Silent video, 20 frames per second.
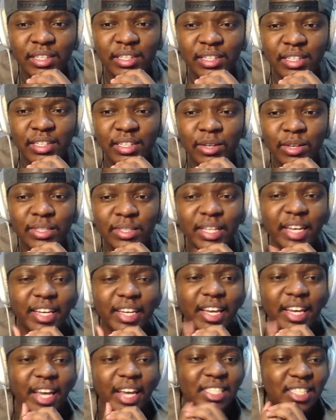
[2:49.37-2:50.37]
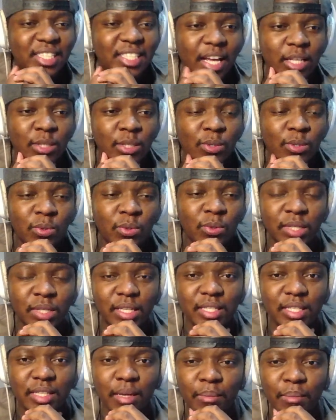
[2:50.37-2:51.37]
Looks like he has tattoos at
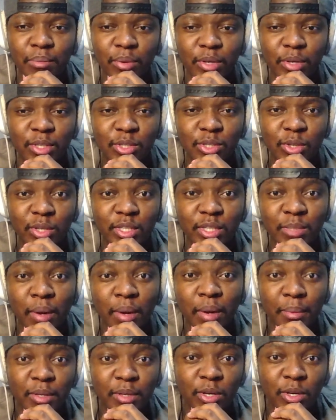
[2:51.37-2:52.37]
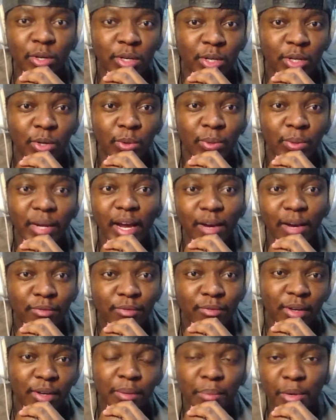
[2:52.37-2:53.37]
some point, so he's probably going to go down for
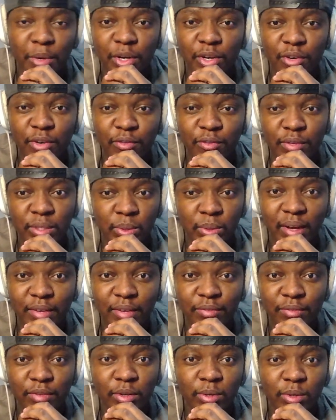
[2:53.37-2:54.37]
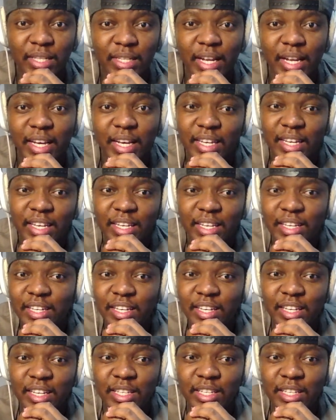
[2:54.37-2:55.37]
the murder of his wife. It looks like
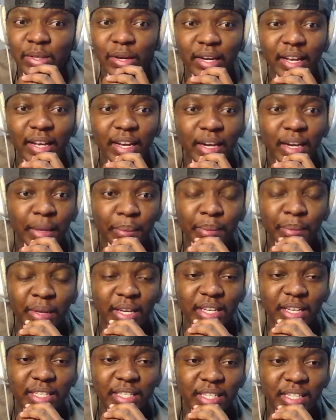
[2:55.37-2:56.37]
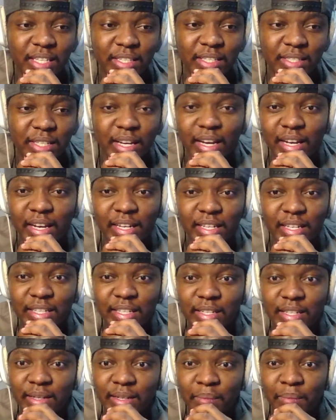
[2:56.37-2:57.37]
he's going to end up being a single dad
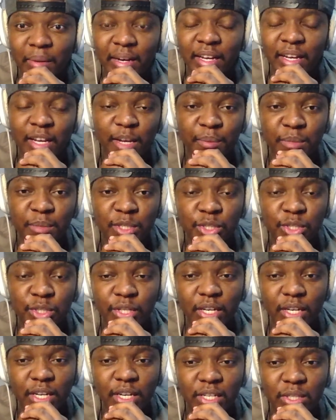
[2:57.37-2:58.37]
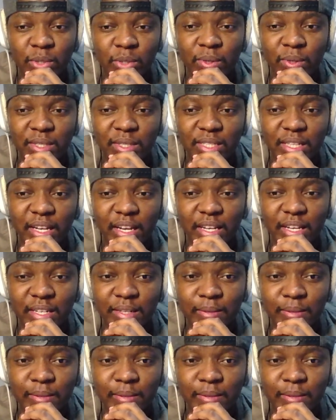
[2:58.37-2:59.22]
But the imagery towards the end.